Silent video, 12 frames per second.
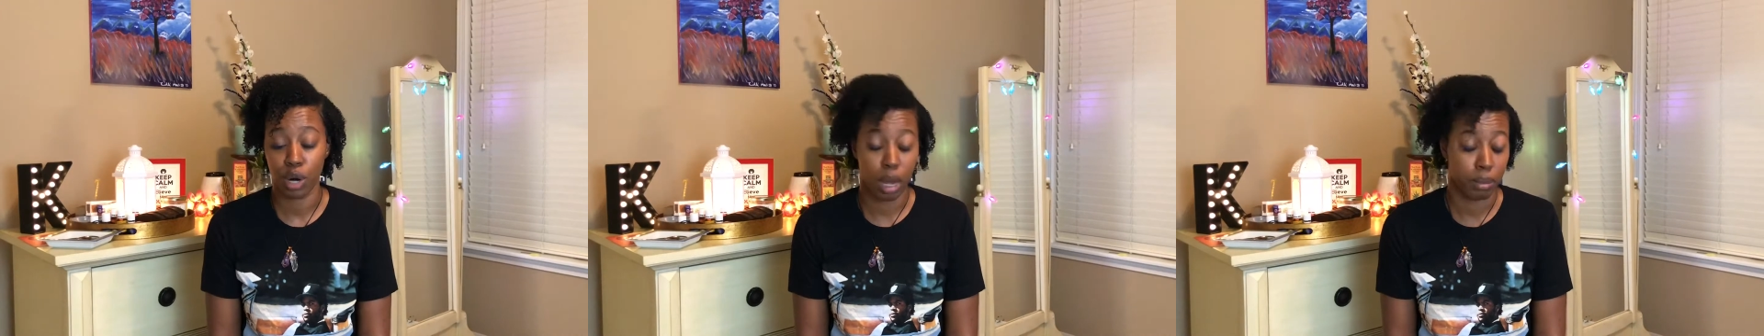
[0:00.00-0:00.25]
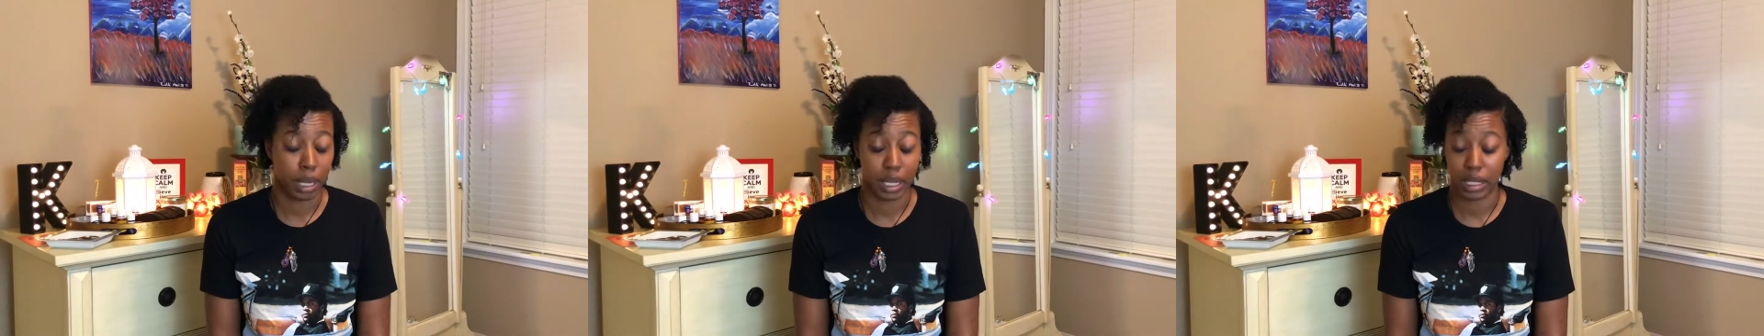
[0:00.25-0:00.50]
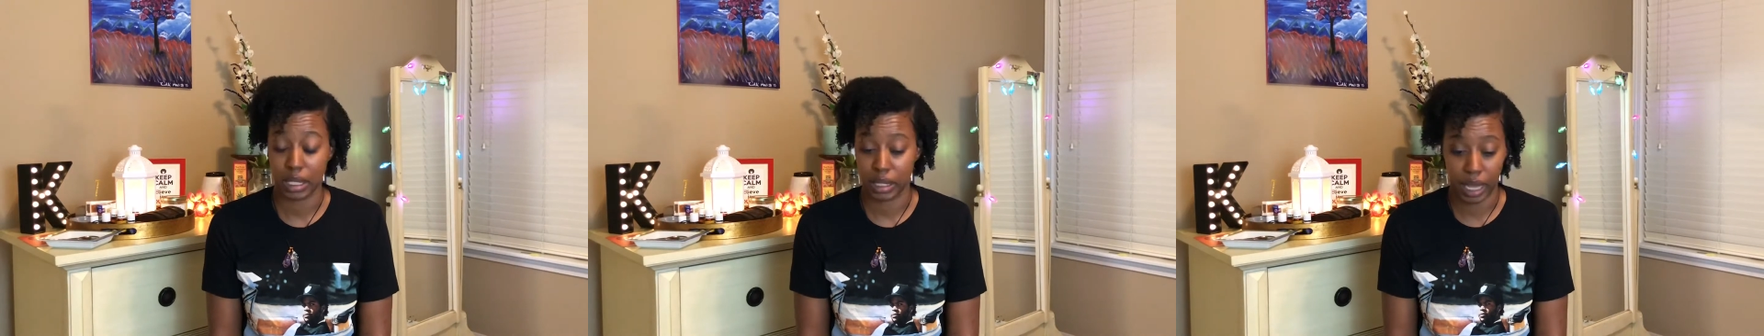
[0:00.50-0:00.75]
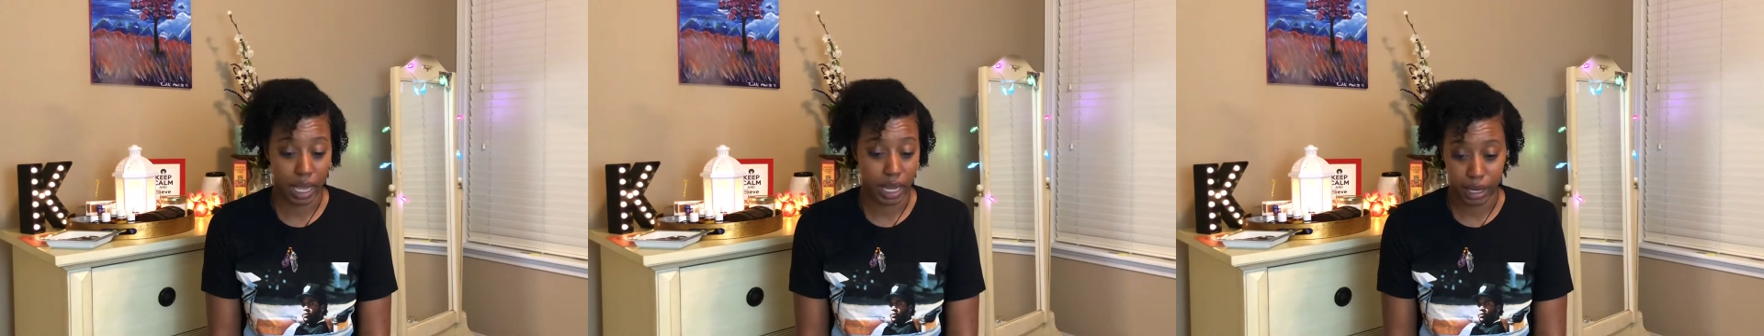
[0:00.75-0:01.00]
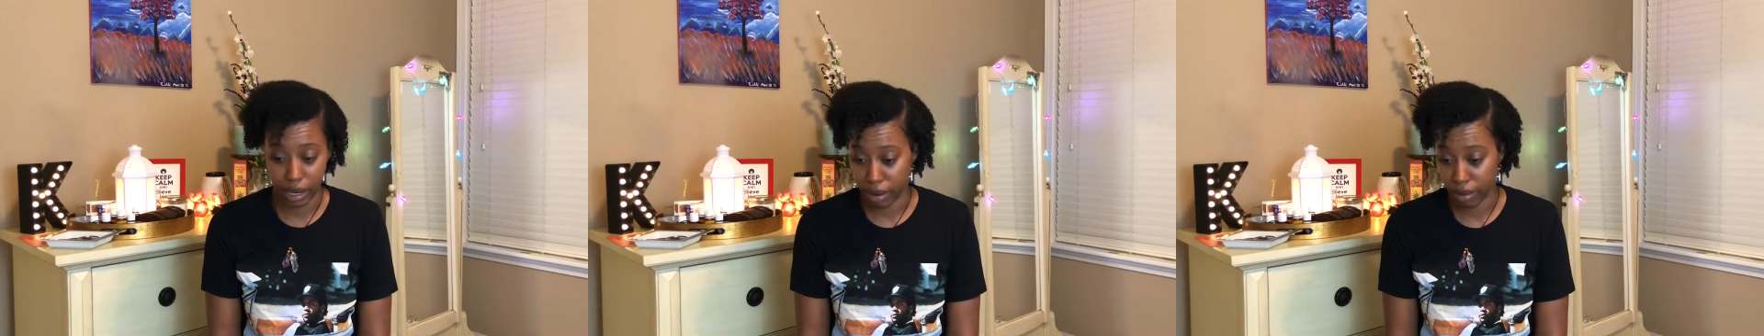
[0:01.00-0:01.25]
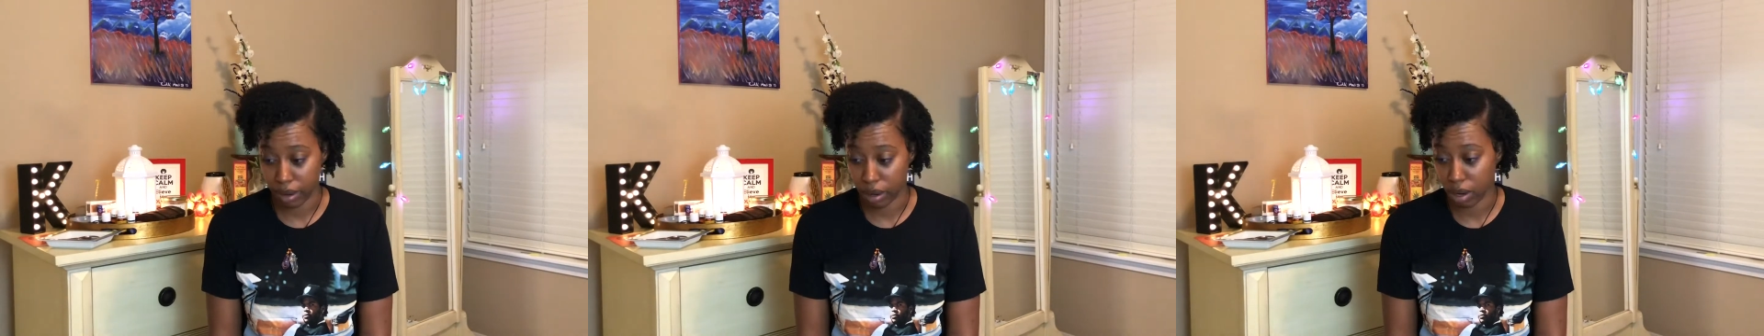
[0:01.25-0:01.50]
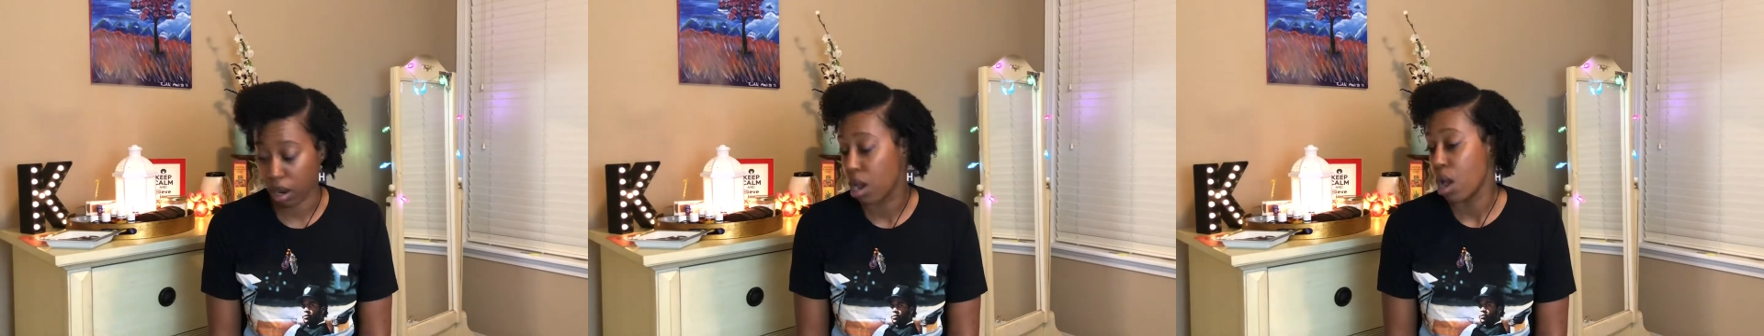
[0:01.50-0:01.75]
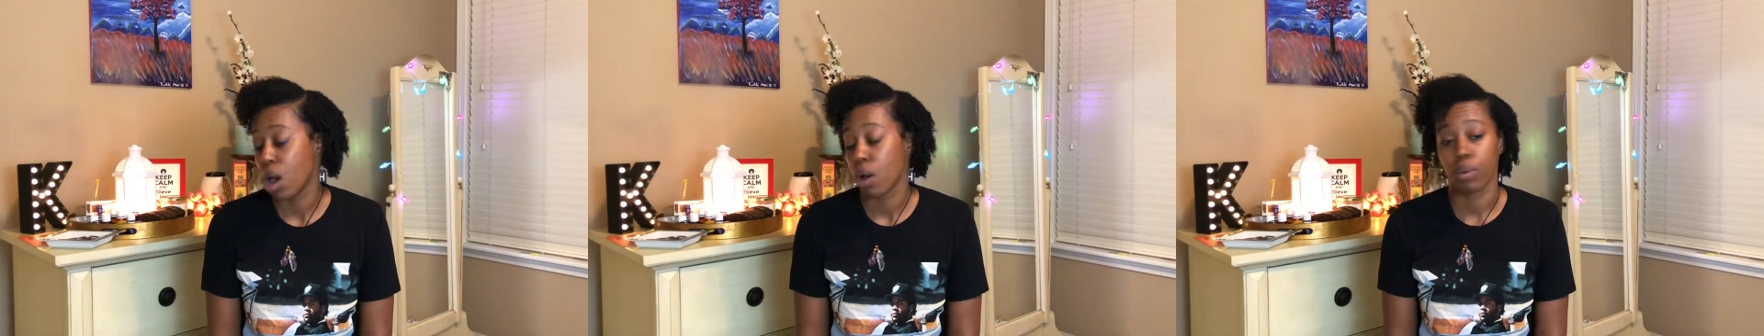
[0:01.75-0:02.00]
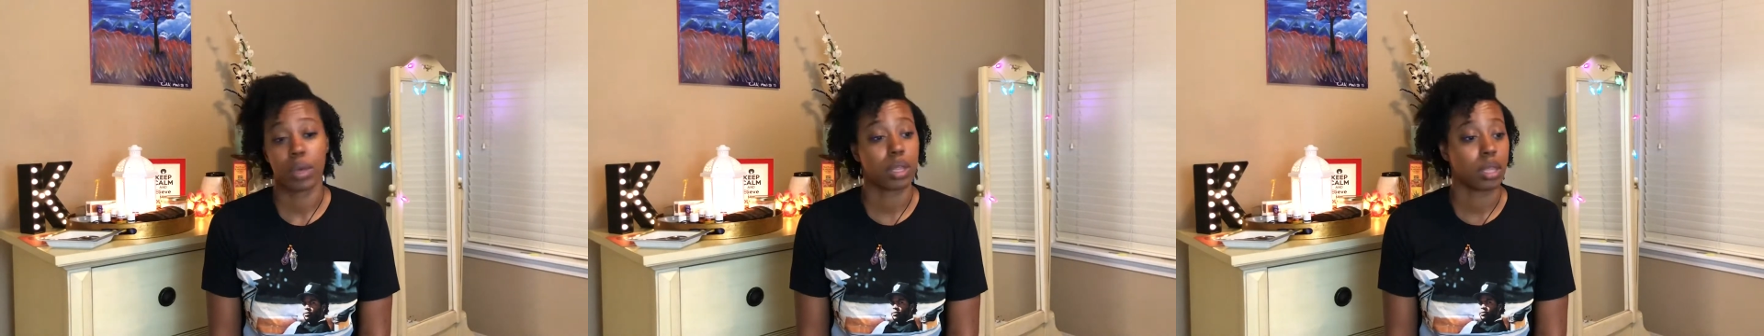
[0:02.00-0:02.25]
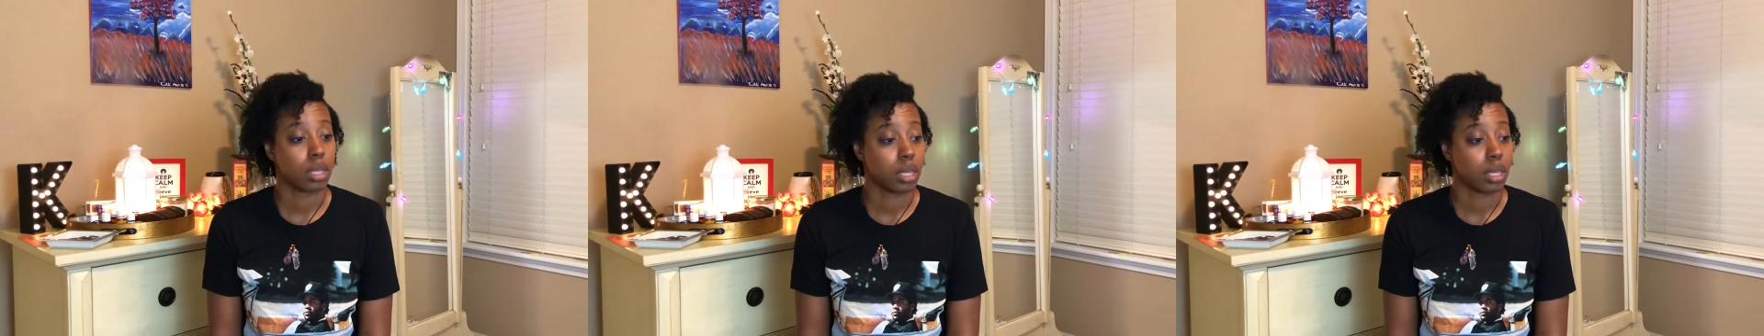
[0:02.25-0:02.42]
I'm not staying down here with